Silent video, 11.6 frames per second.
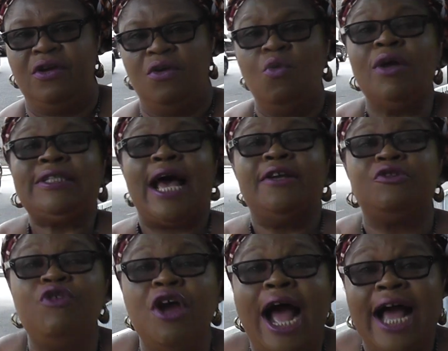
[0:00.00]
What have
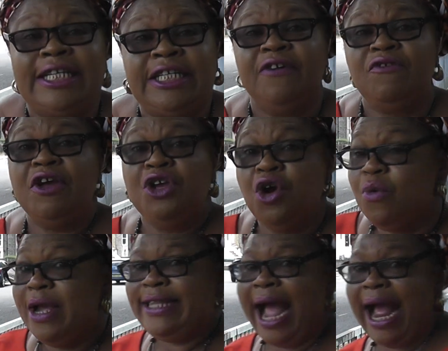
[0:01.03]
you achieved? You
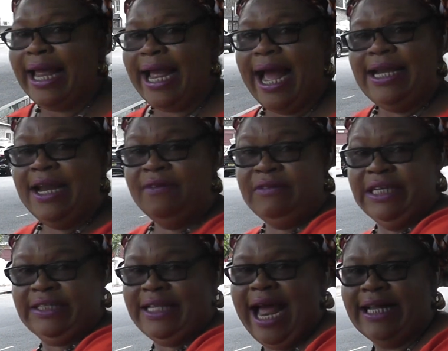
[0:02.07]
will die and leave
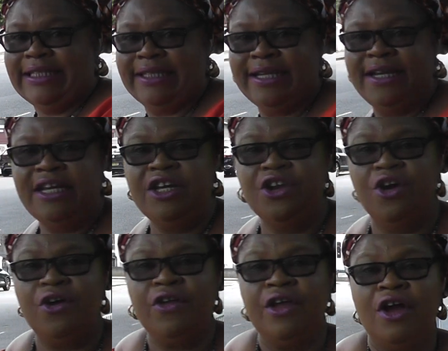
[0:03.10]
this land. You
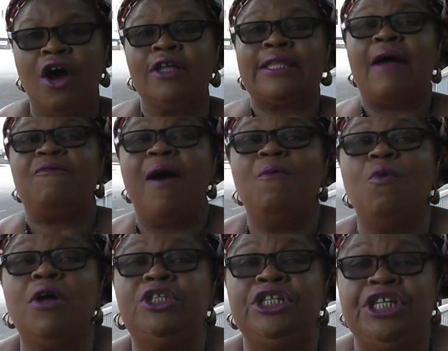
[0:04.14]
know, Otafam,
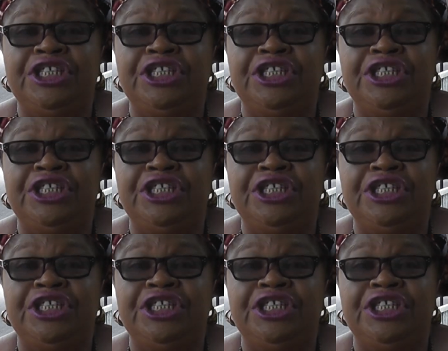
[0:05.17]
what did he